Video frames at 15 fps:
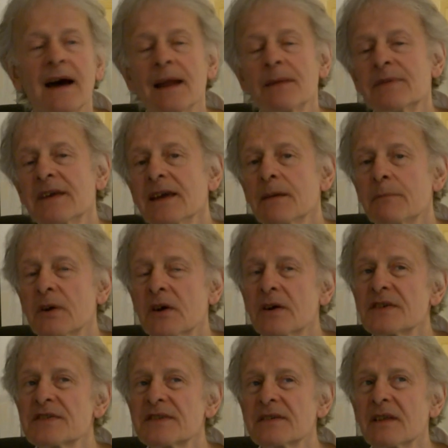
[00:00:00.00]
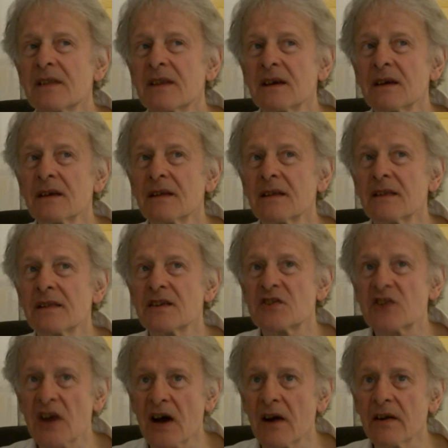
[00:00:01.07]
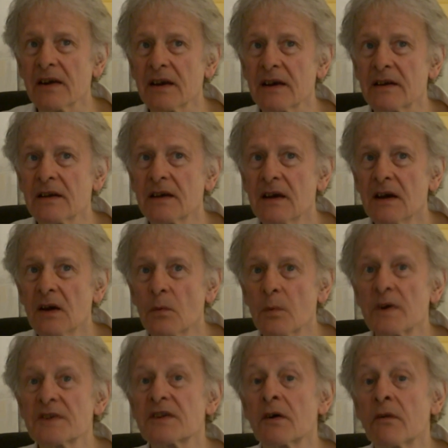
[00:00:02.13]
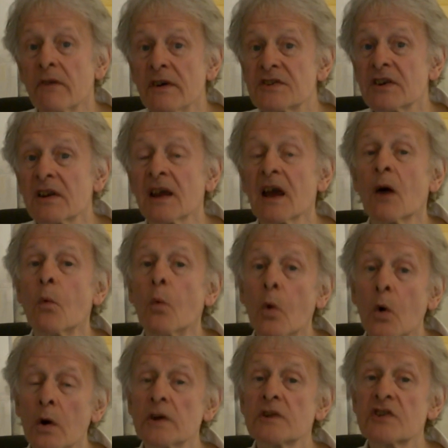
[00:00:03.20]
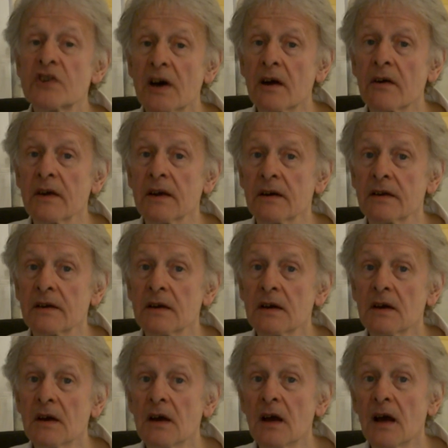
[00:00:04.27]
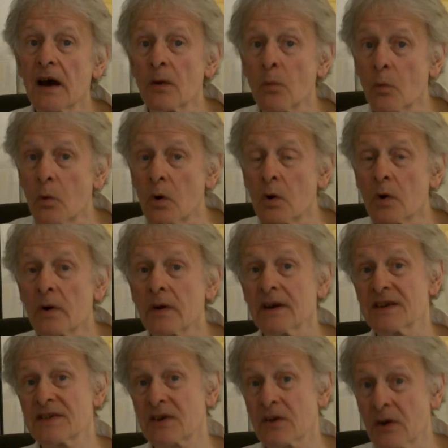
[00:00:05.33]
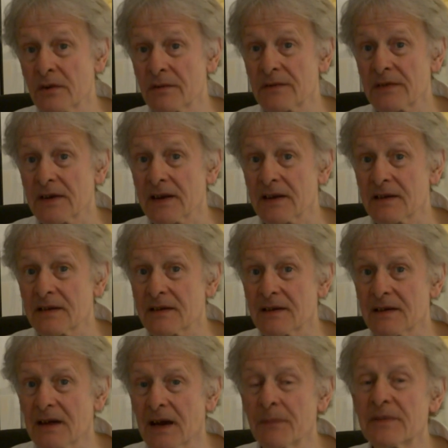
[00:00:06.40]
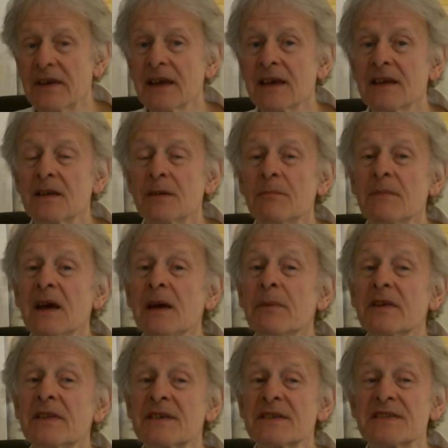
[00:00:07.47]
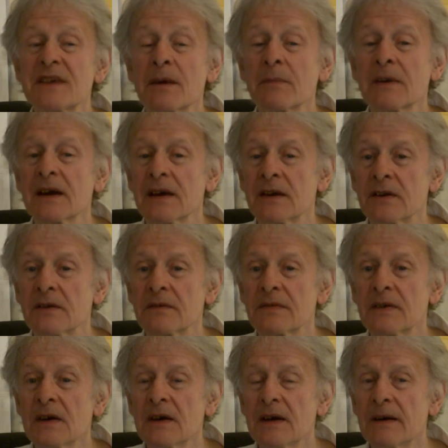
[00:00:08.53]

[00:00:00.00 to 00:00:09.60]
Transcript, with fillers: And I'm thinking because the the chariot was originally a war chariot, and war is conflict. I'm thinking that maybe there's some kind of